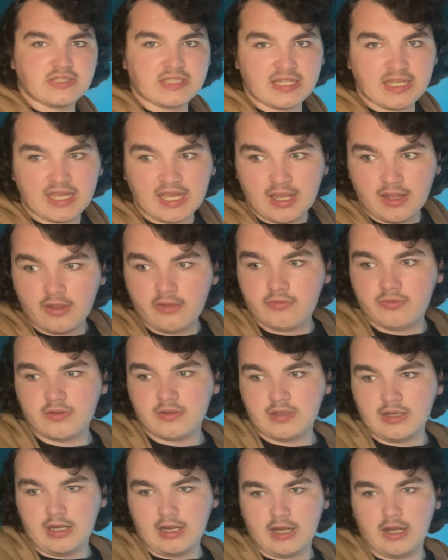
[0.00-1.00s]
I have
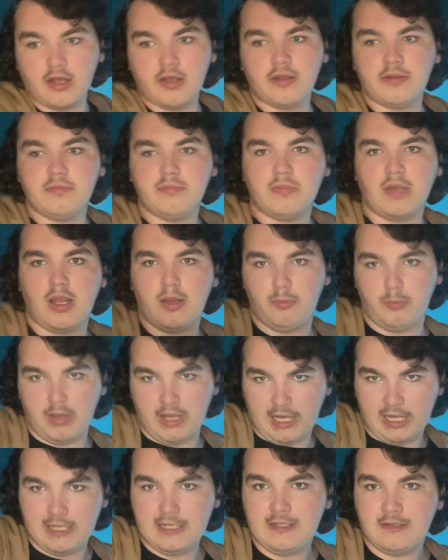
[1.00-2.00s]
on my
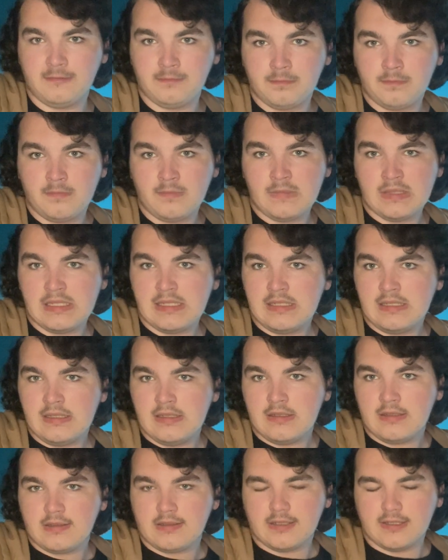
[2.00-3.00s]
bed,
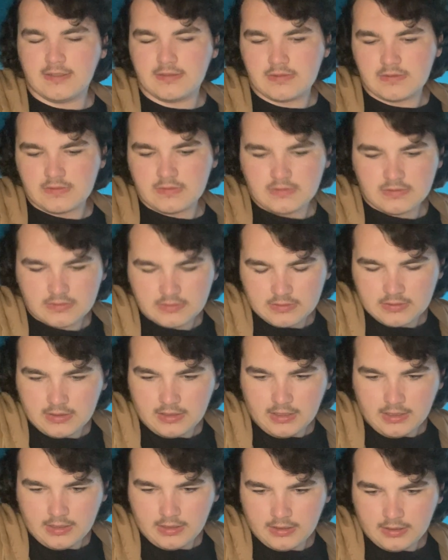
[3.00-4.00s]
because
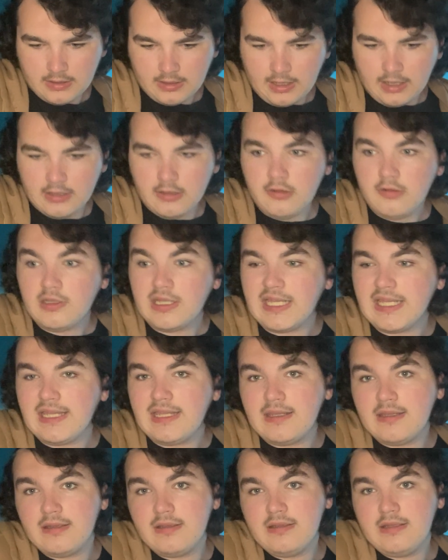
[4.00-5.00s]
I don't like
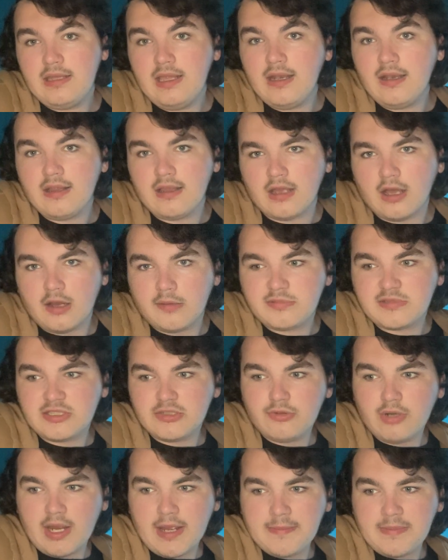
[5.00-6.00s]
getting up to
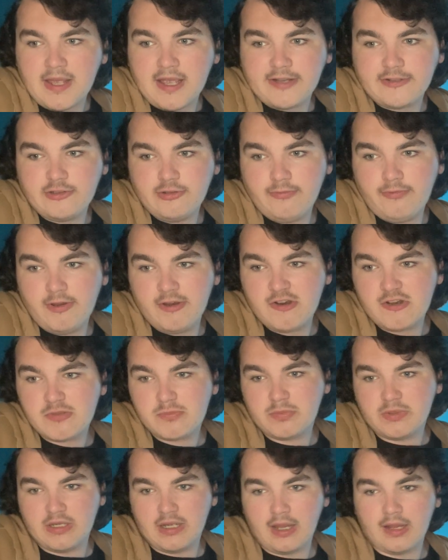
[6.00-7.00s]
grab action figures,
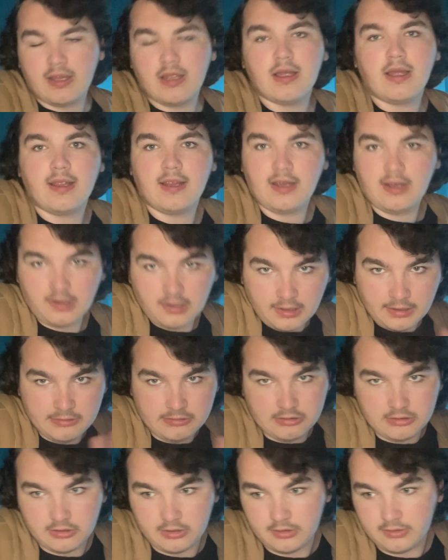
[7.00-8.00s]
but I gotta
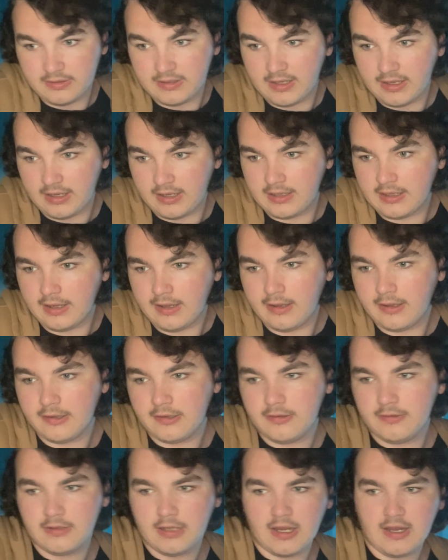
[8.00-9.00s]
unlearn that. I
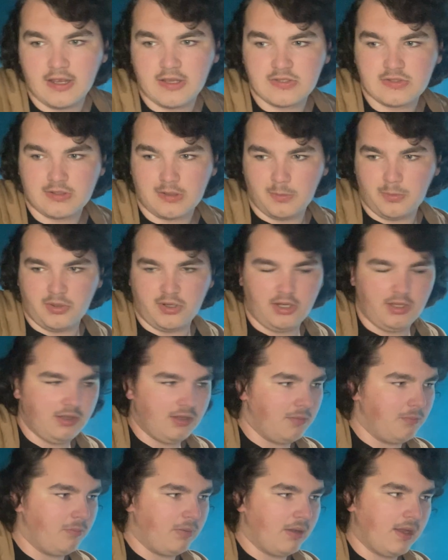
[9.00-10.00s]
gotta start putting
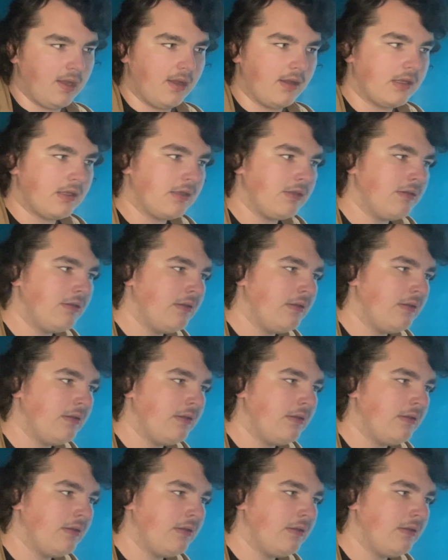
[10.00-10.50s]
them back.